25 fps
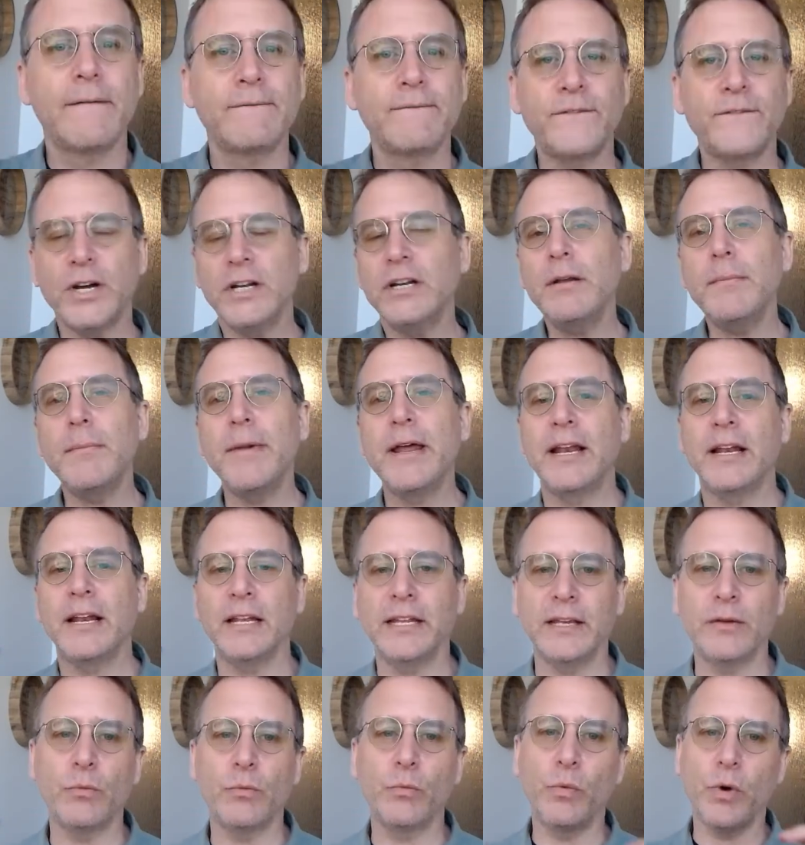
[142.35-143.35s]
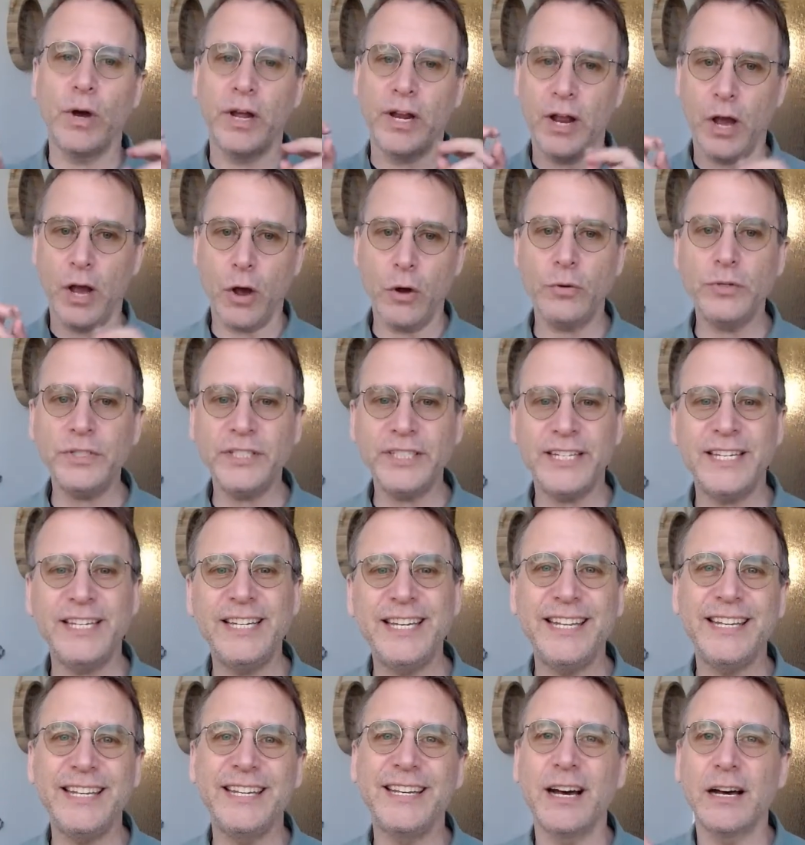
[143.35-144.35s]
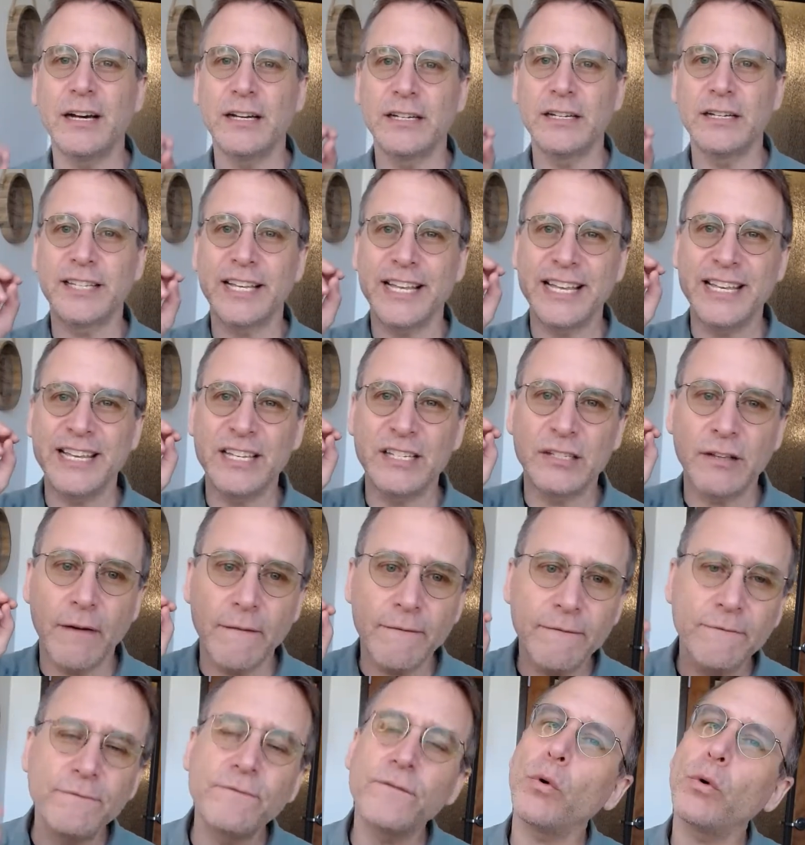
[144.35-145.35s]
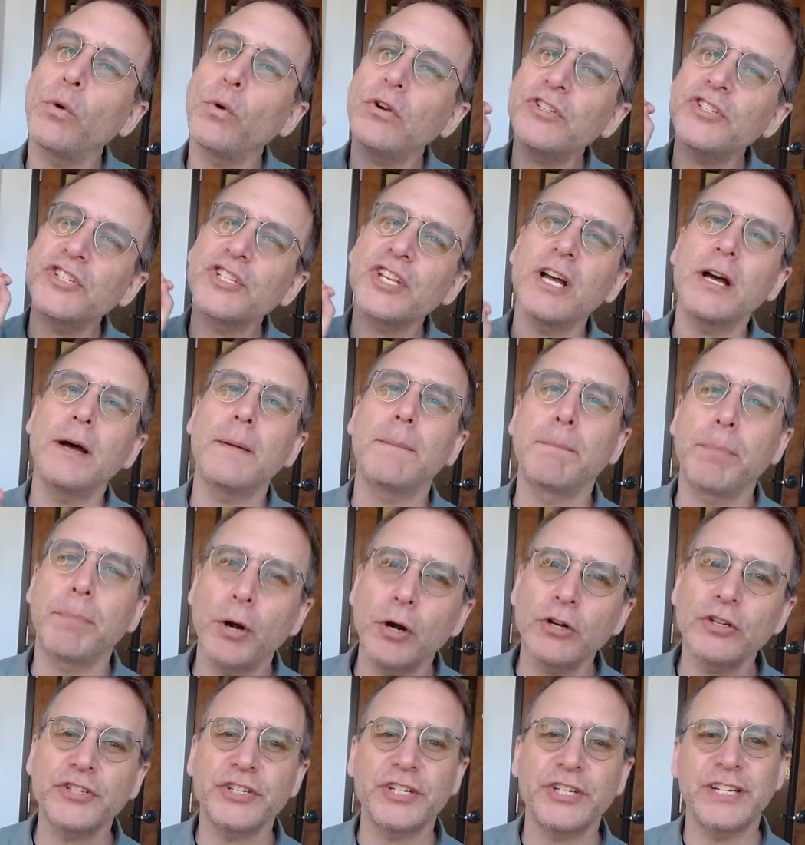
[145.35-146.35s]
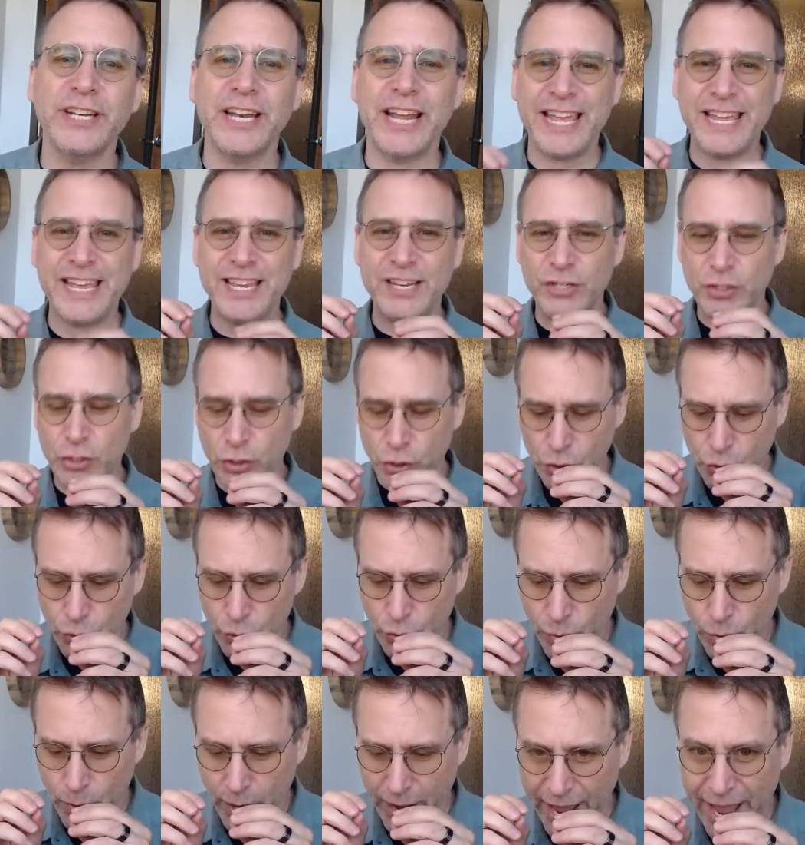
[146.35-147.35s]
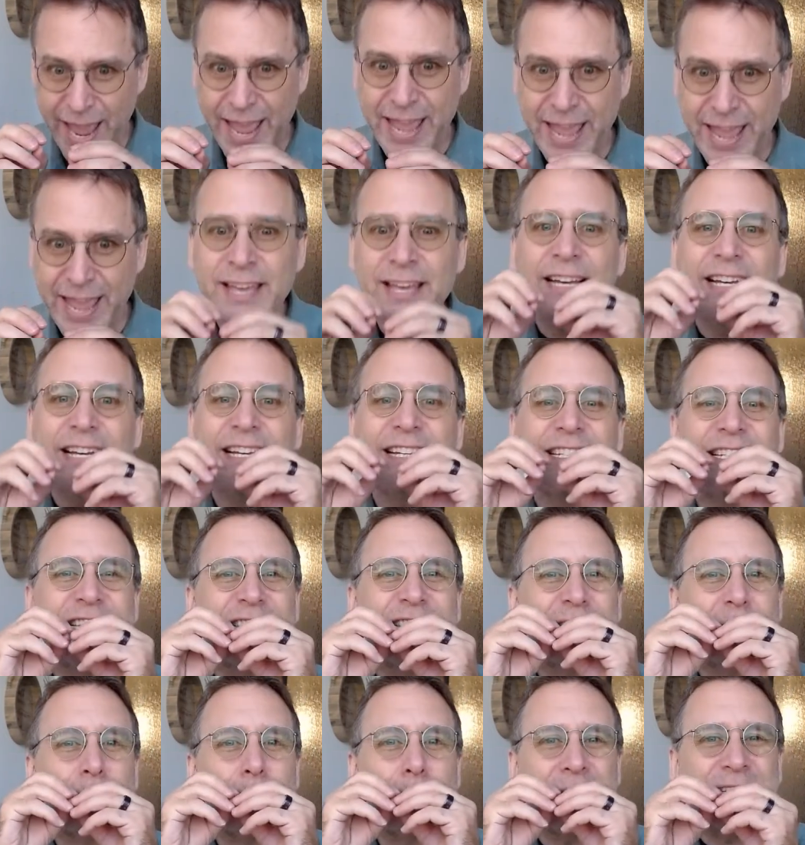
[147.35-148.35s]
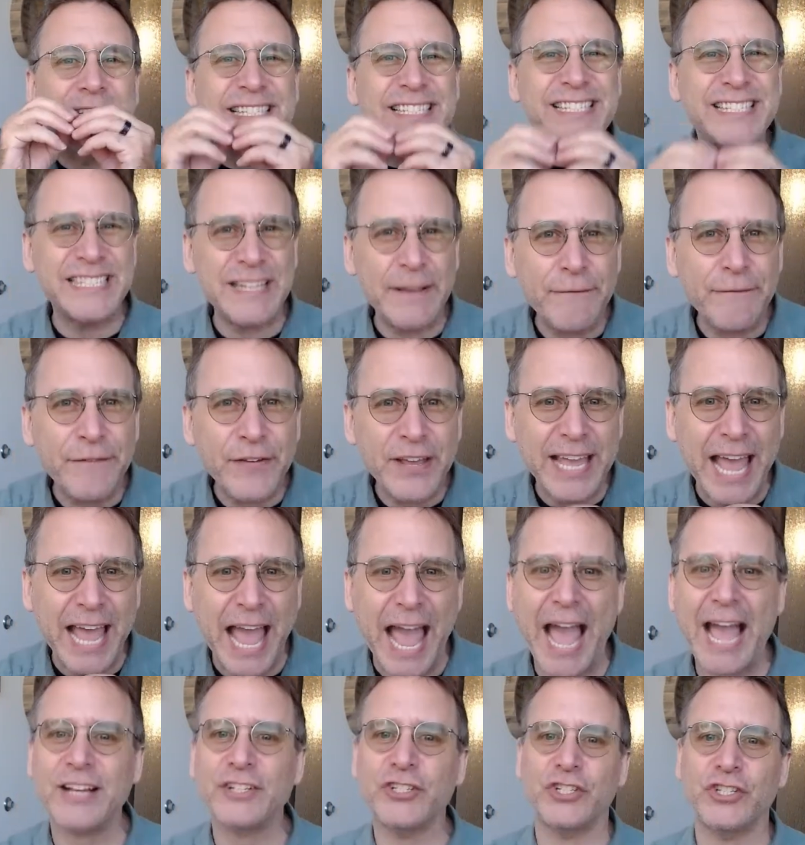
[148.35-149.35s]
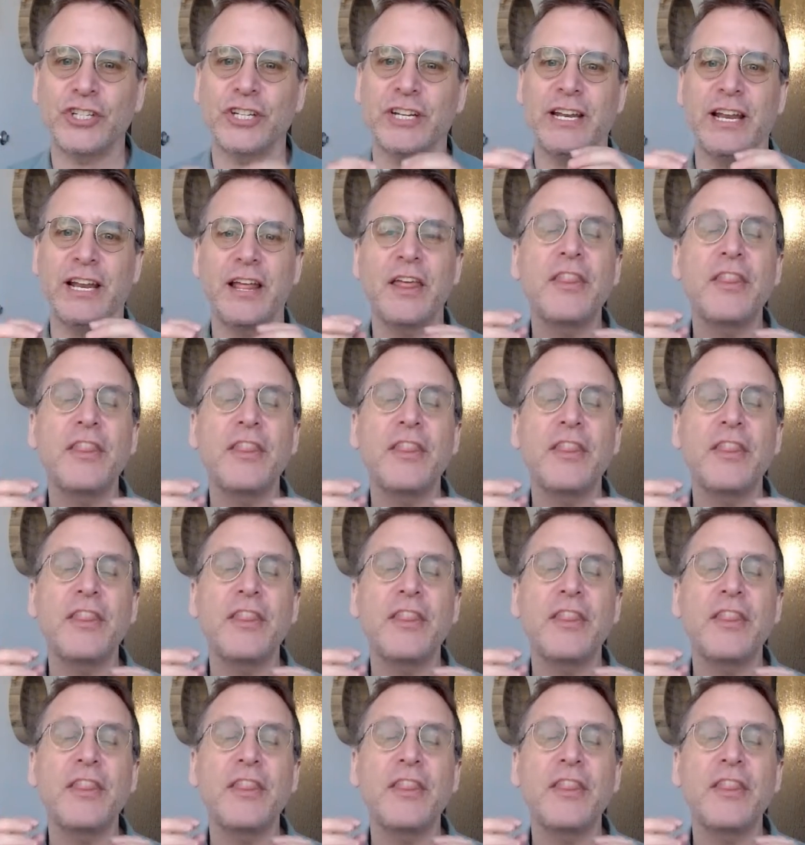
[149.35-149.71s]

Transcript: Fundamentally, what OCD does is force a person into a specific action.